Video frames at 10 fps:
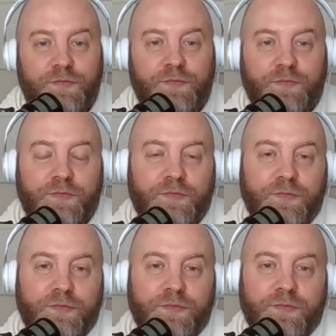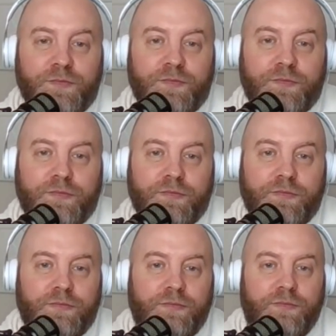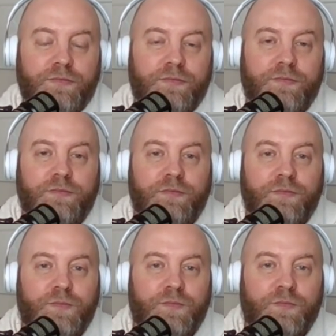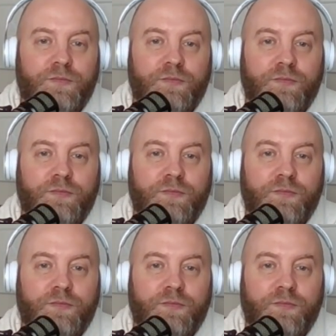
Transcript: (silent)